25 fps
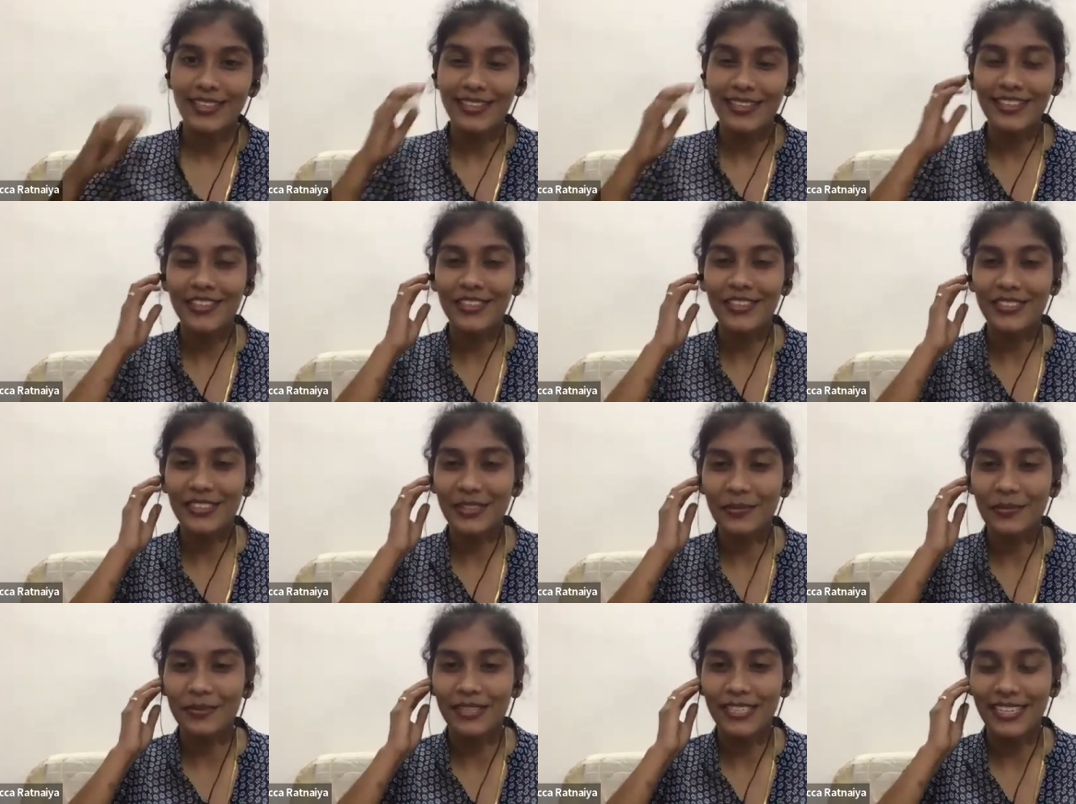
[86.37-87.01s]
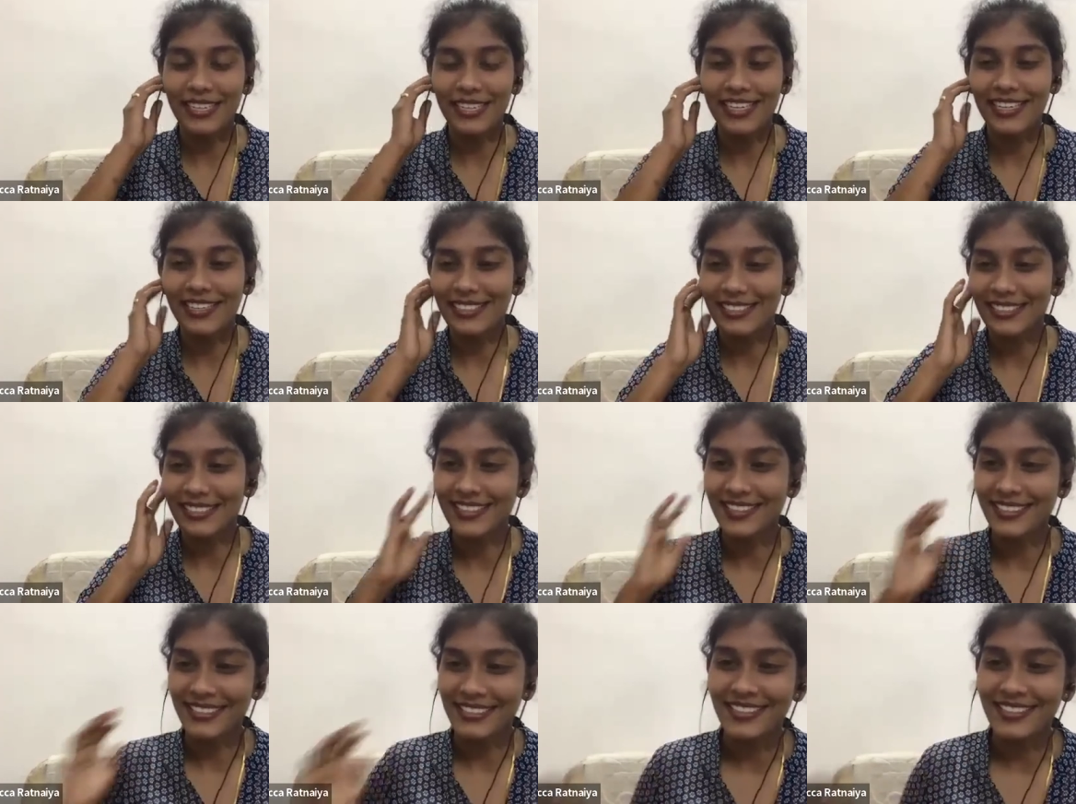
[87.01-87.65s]
think of something like
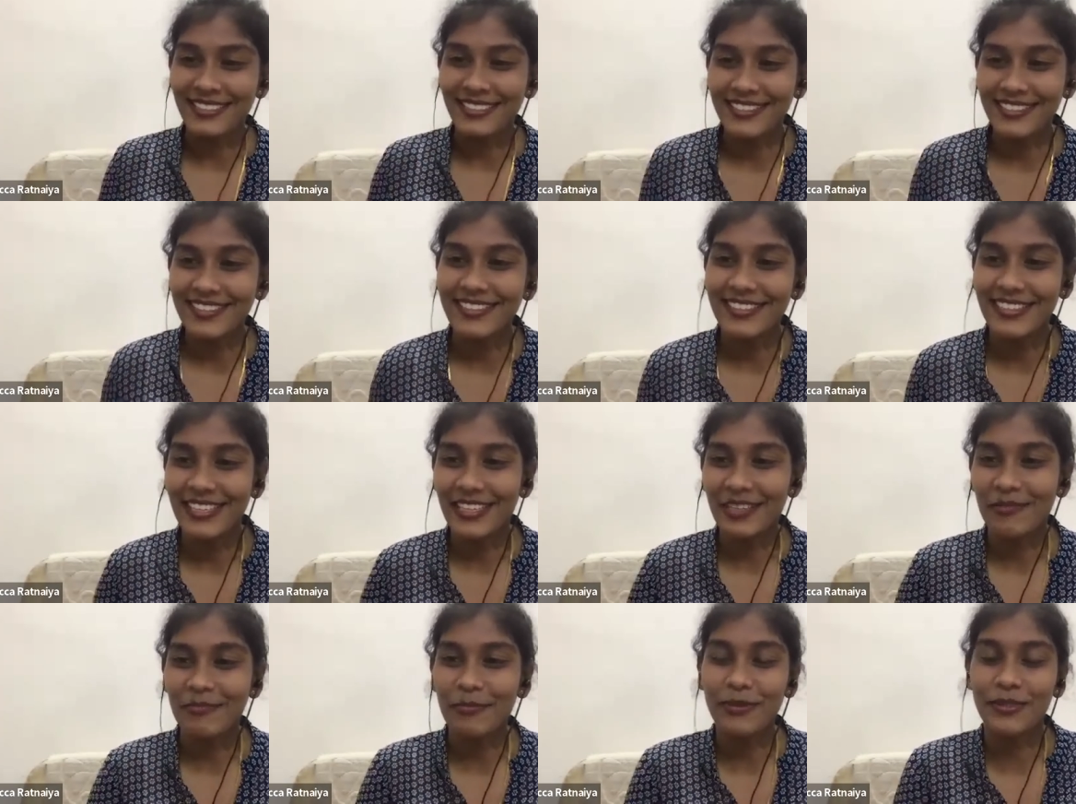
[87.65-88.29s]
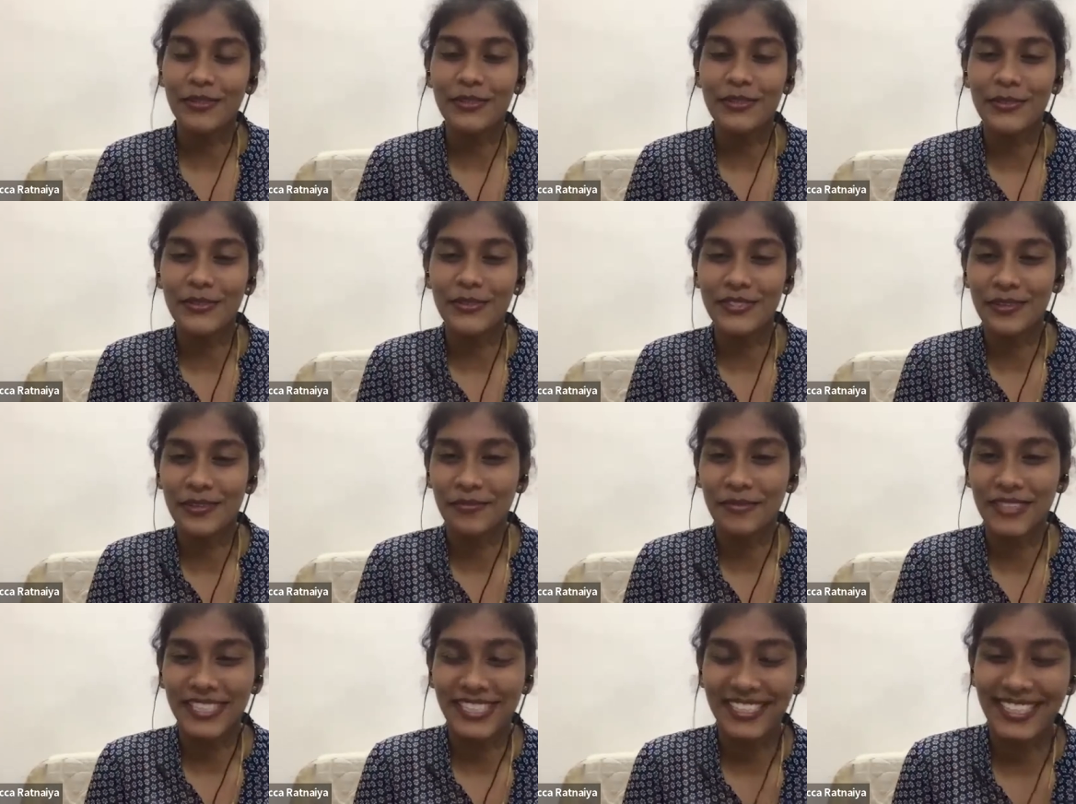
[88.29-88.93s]
this and pursue
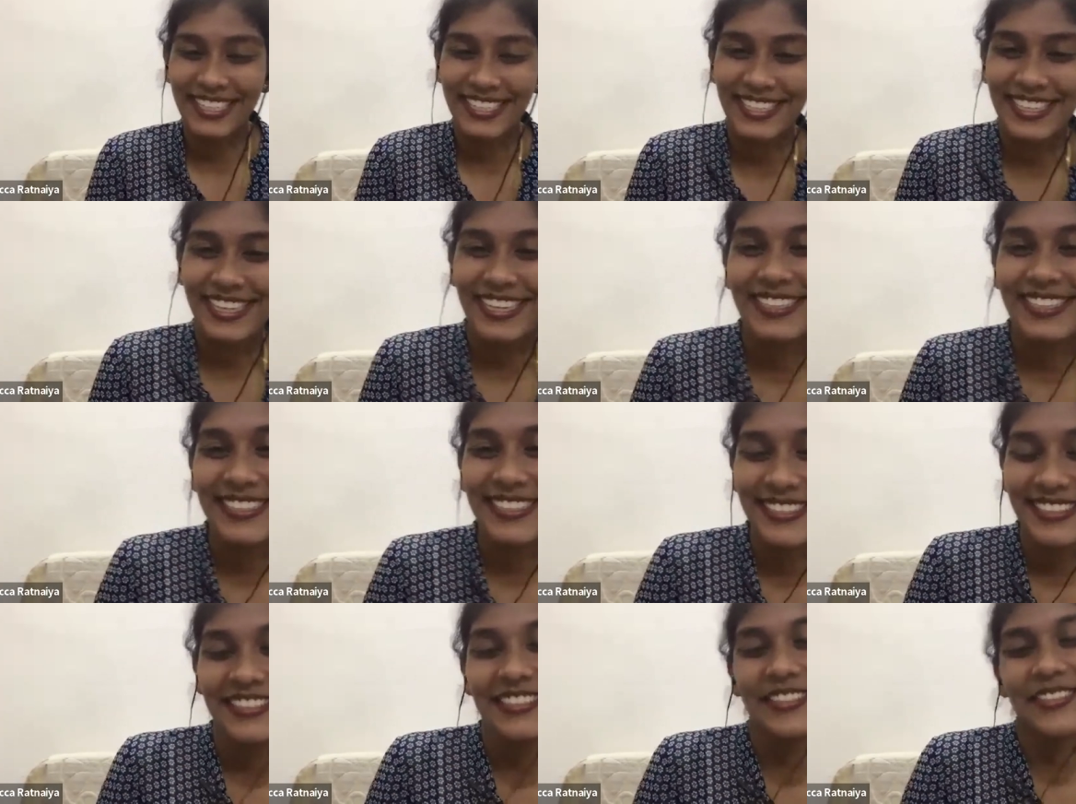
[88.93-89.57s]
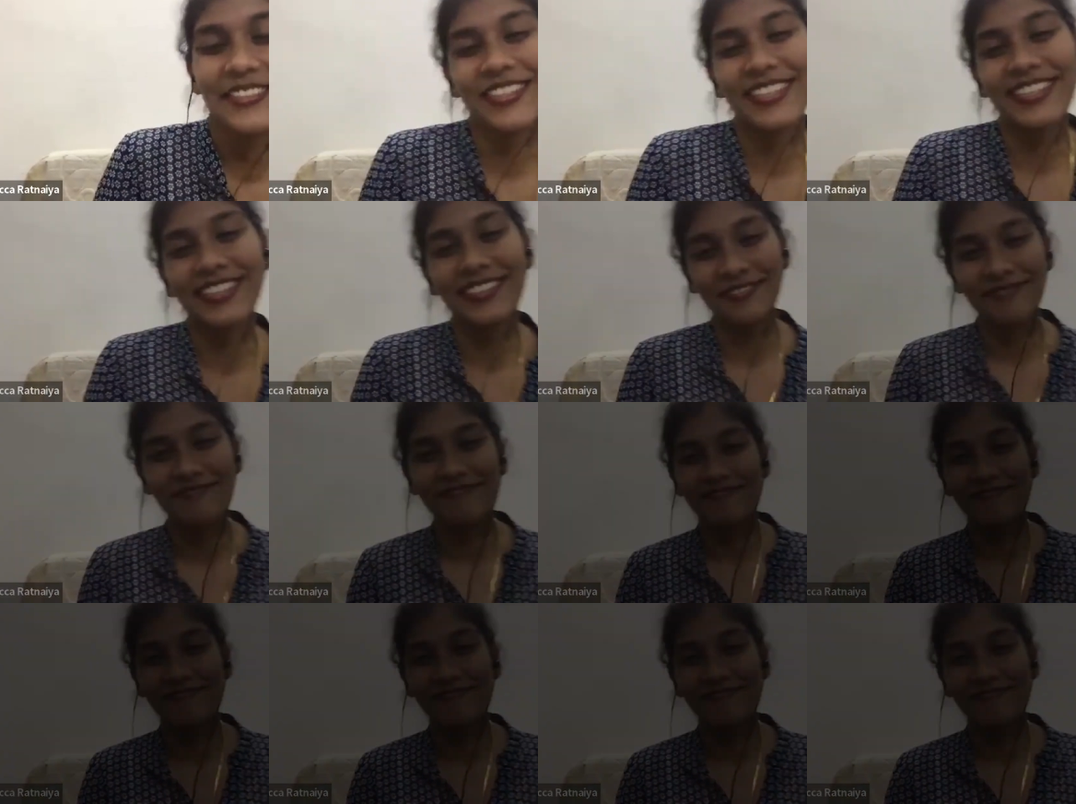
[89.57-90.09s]
something like that. So yeah.